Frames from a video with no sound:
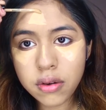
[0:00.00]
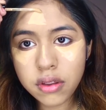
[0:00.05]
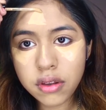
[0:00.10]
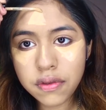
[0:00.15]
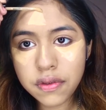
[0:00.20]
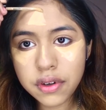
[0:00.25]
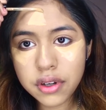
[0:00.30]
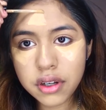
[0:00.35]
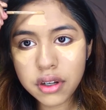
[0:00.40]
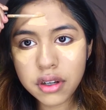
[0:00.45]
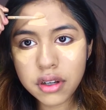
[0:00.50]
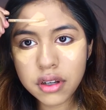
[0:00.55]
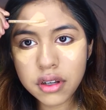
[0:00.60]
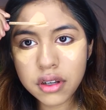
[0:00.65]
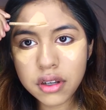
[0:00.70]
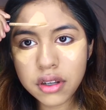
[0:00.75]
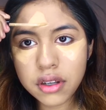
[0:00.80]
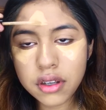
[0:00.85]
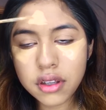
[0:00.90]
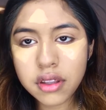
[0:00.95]
The fuck?
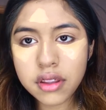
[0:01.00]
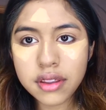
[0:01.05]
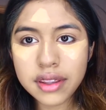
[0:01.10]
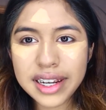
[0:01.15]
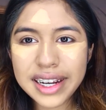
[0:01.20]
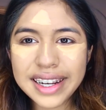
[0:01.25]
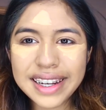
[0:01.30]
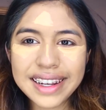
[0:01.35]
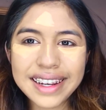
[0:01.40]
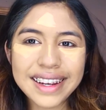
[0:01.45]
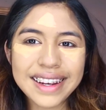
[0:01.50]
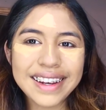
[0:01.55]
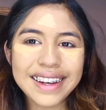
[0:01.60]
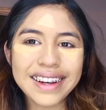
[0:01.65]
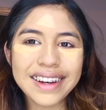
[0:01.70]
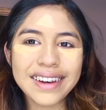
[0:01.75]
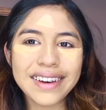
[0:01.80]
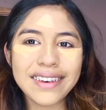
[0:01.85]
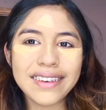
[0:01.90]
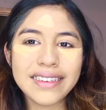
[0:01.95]
There you
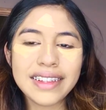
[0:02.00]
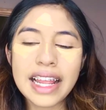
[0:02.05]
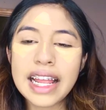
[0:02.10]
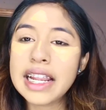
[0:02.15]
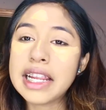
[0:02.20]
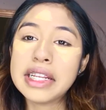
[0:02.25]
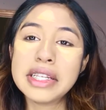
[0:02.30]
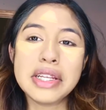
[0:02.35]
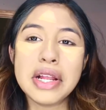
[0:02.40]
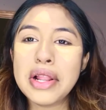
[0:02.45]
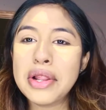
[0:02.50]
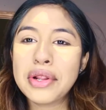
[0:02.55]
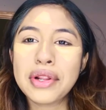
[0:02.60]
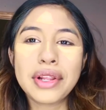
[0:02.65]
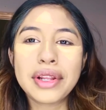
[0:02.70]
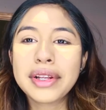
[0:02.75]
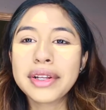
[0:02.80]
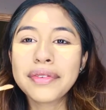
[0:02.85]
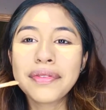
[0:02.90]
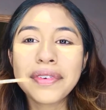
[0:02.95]
go. That does not look
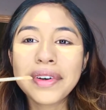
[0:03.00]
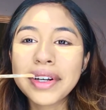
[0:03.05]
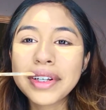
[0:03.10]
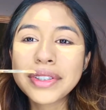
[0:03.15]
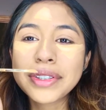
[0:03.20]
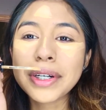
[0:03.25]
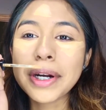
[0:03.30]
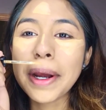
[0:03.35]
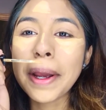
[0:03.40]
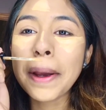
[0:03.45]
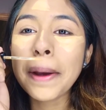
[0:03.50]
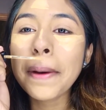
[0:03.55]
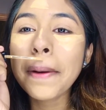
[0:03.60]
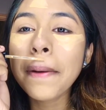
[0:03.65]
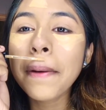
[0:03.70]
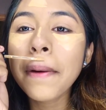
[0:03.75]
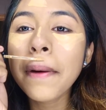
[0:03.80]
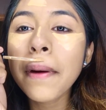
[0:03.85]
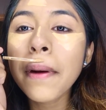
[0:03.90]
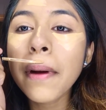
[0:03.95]
like a fucking
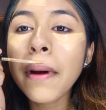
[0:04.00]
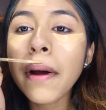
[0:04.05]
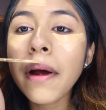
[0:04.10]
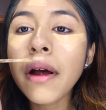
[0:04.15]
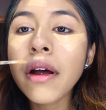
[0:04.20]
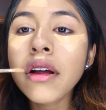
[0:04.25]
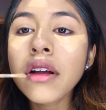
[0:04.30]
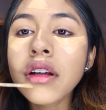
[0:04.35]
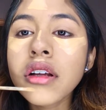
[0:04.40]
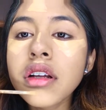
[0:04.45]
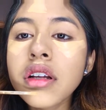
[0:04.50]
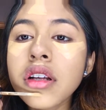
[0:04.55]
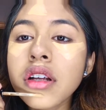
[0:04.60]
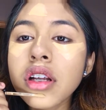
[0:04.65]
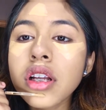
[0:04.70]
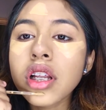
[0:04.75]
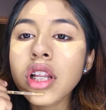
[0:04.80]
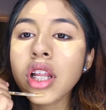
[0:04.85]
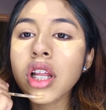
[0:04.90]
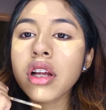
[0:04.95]
triangle.
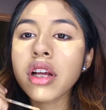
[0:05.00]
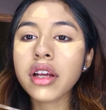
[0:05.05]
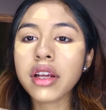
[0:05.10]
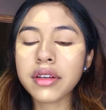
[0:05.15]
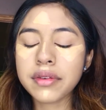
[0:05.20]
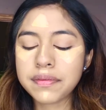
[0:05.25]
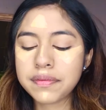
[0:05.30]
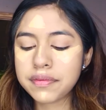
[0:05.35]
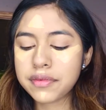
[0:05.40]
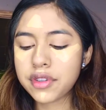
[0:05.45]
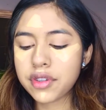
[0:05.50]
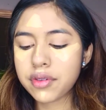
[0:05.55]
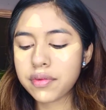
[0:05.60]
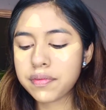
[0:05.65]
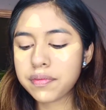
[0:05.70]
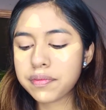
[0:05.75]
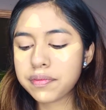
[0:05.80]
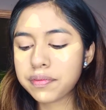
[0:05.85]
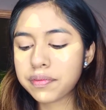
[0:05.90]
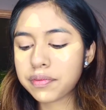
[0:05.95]
Okay, so,
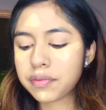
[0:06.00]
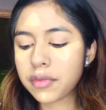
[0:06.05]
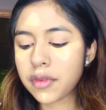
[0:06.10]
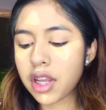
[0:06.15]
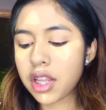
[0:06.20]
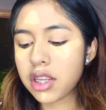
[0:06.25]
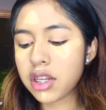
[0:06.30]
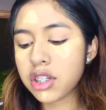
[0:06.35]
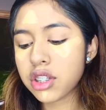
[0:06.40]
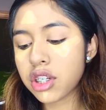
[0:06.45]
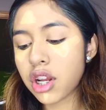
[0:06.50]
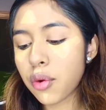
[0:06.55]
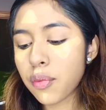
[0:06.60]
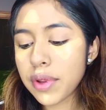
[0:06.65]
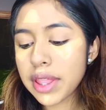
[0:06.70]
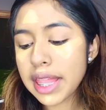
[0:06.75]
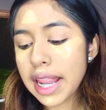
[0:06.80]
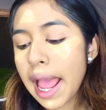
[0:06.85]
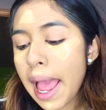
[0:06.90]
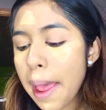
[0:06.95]
now that you're done
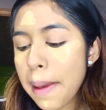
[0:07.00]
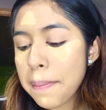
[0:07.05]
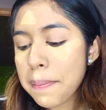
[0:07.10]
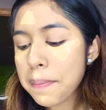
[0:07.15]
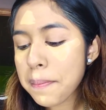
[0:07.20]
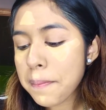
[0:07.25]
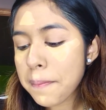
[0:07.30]
with that,